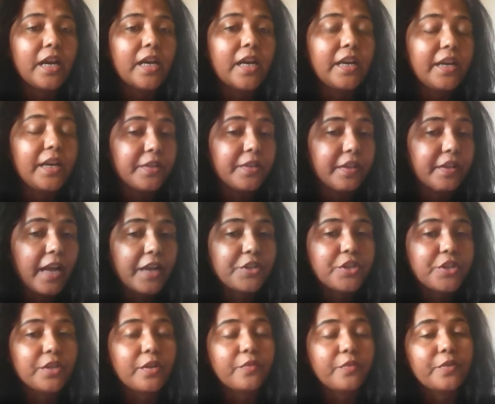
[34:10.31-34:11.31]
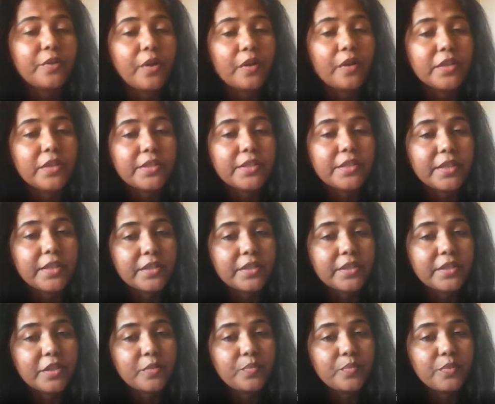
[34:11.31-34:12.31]
interaction of knowledge
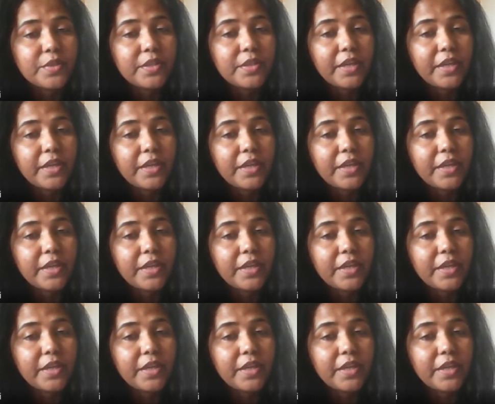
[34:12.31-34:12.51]
systems